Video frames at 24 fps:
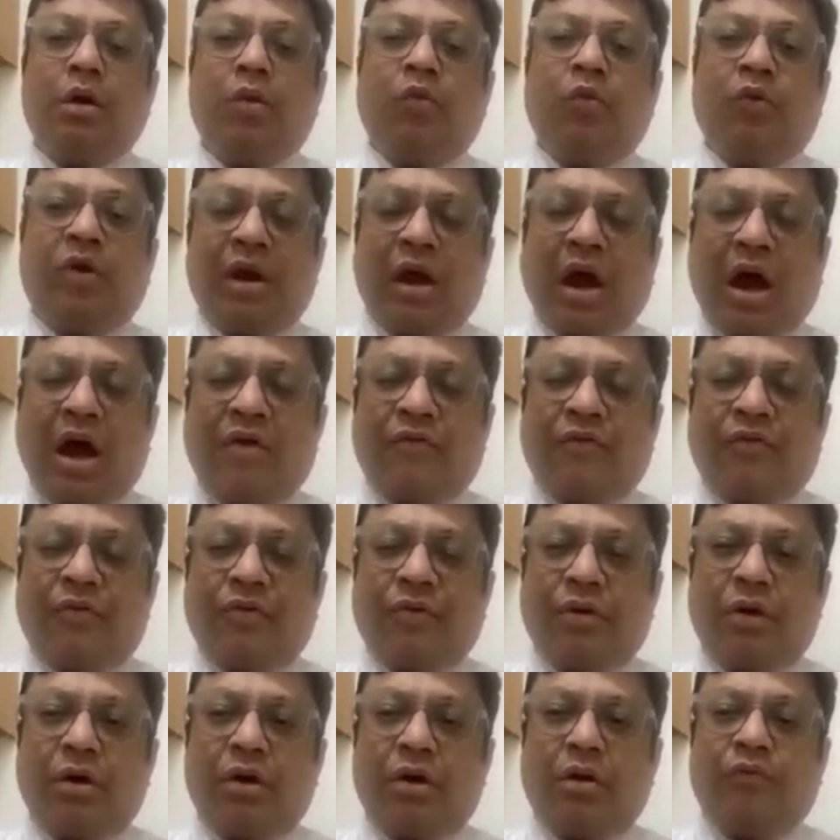one half
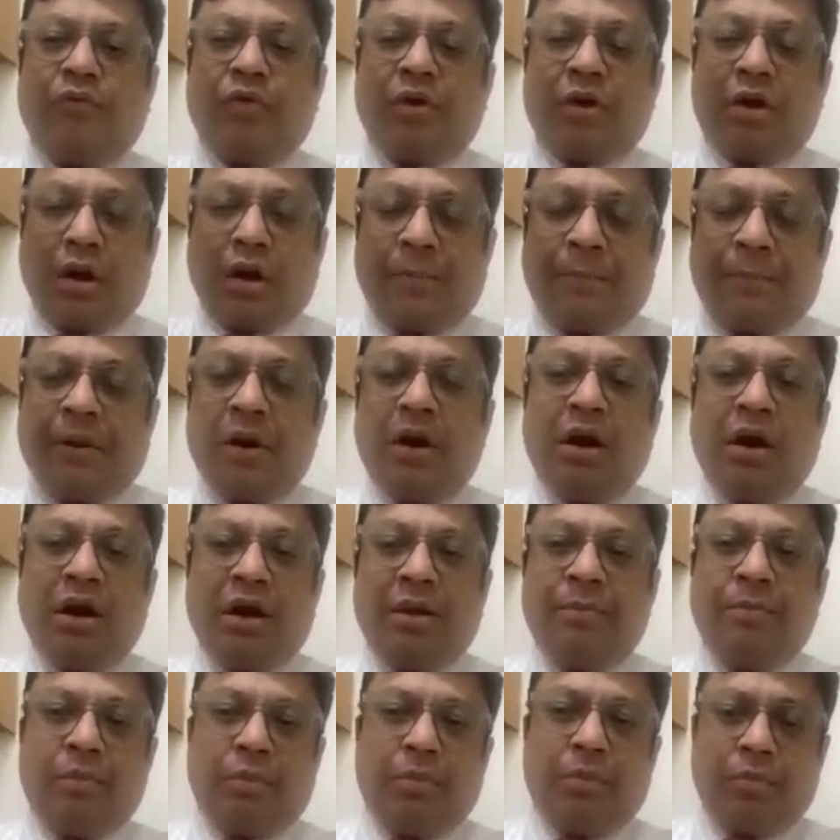of one upper
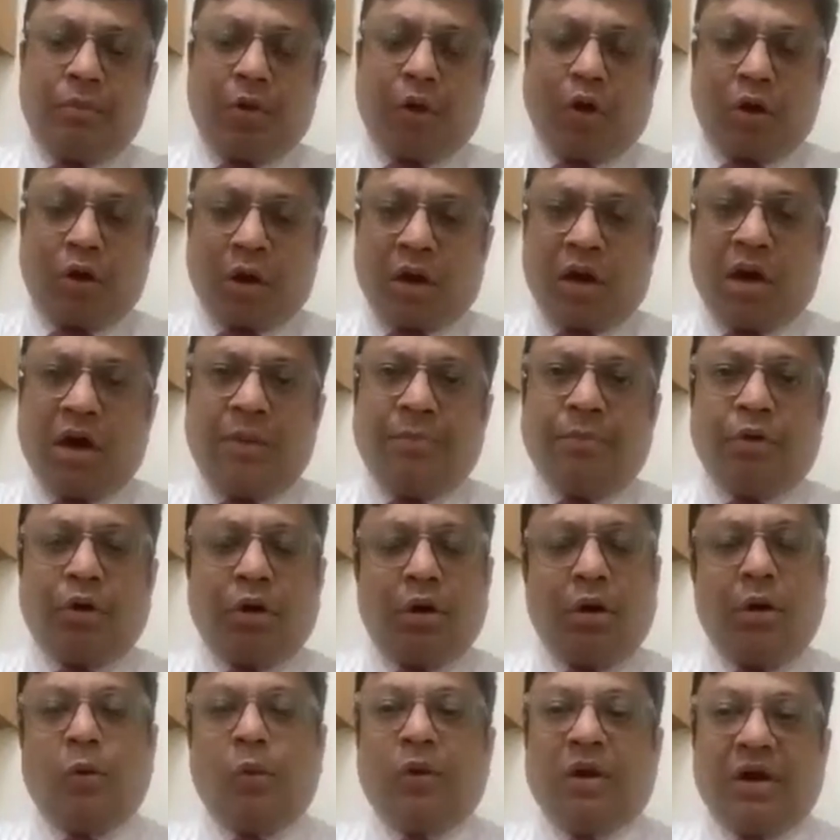limb or arm
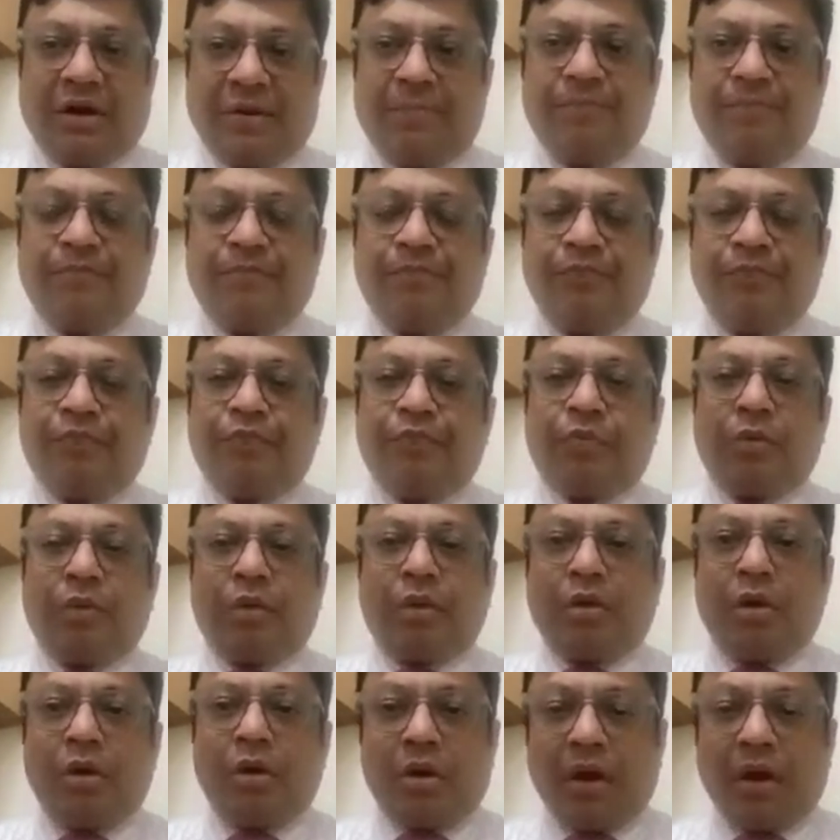or lower limb.
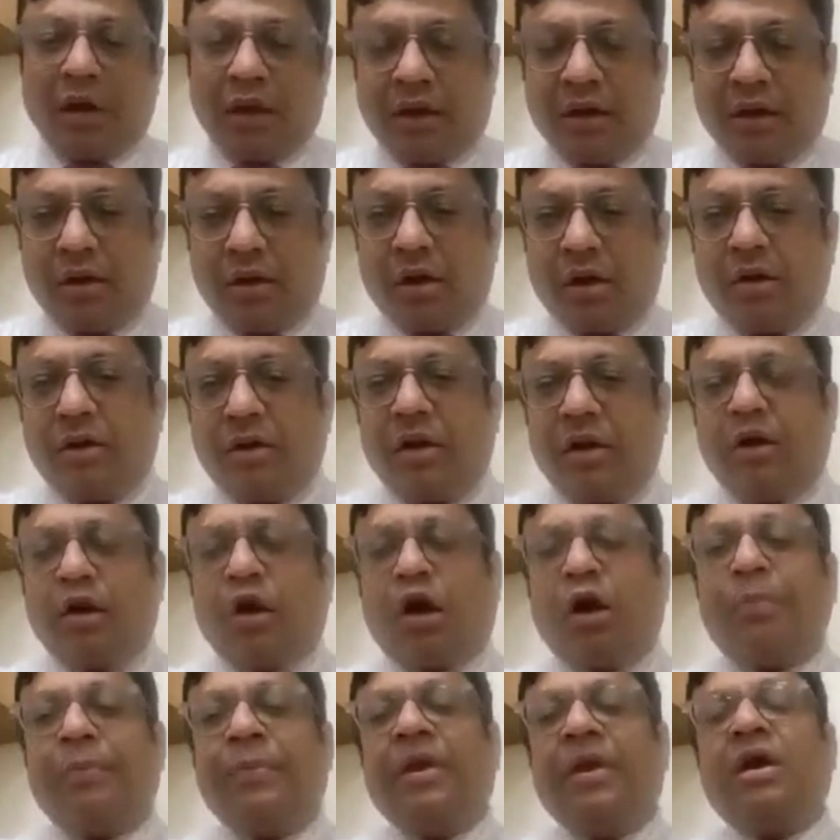It need
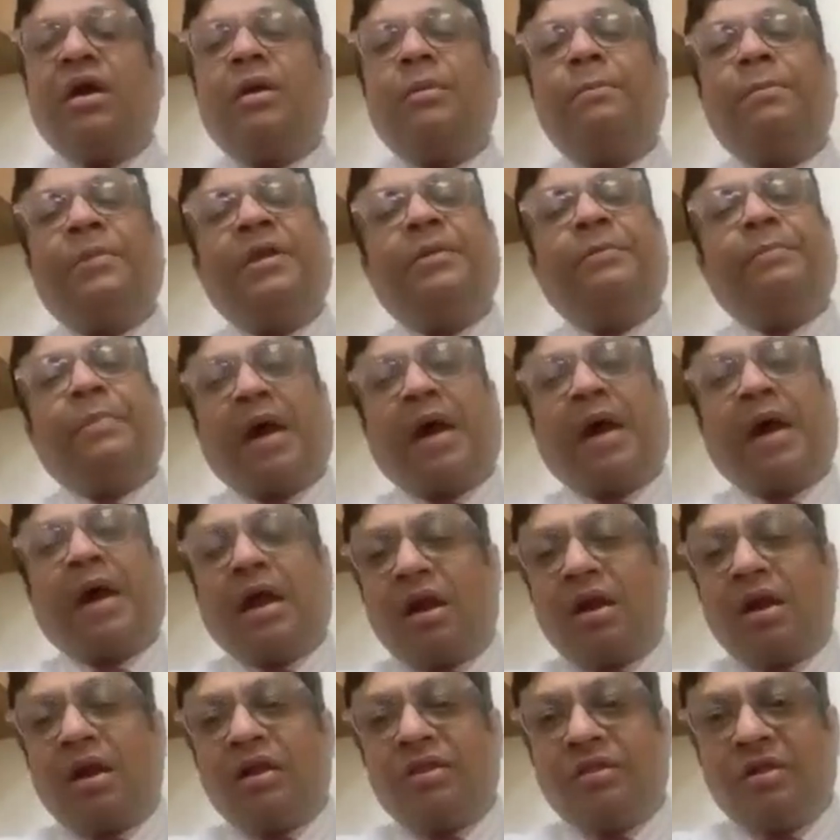not be a complete
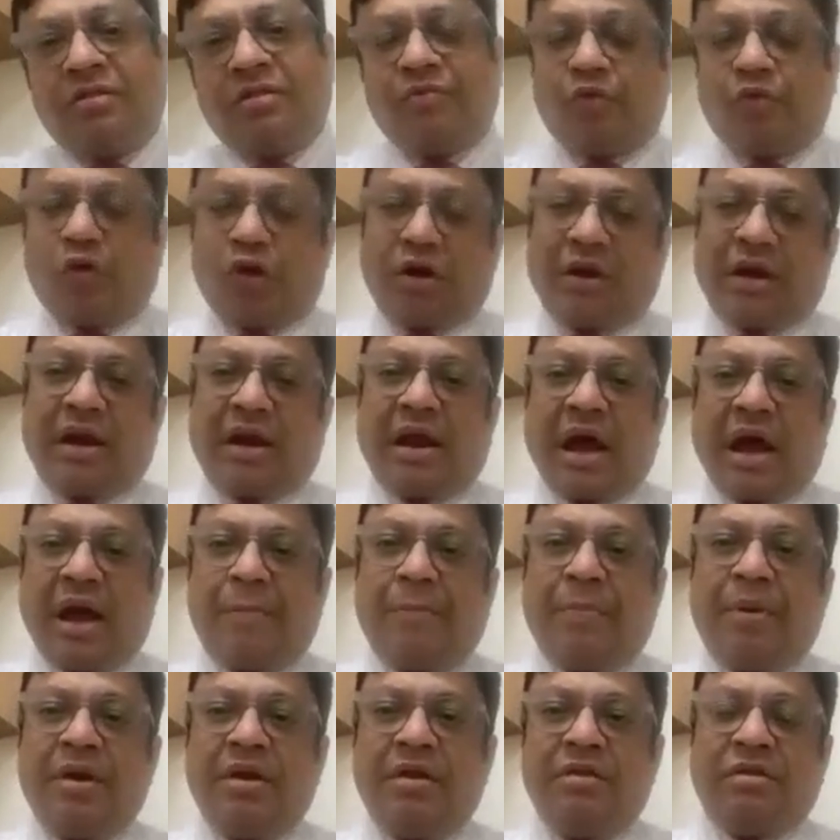paralysis. What can
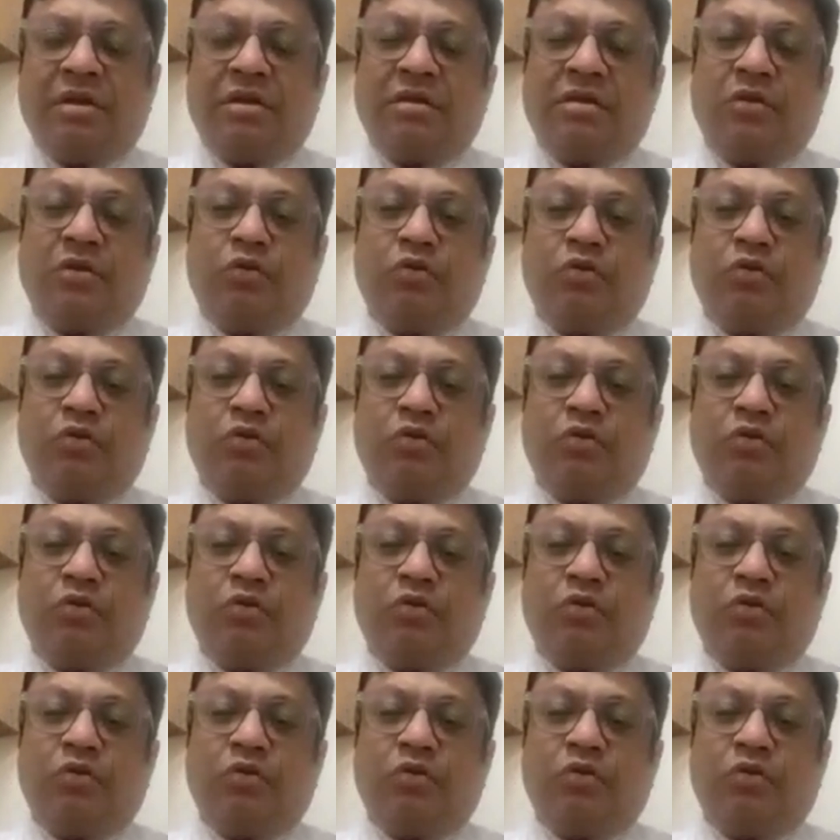happen is that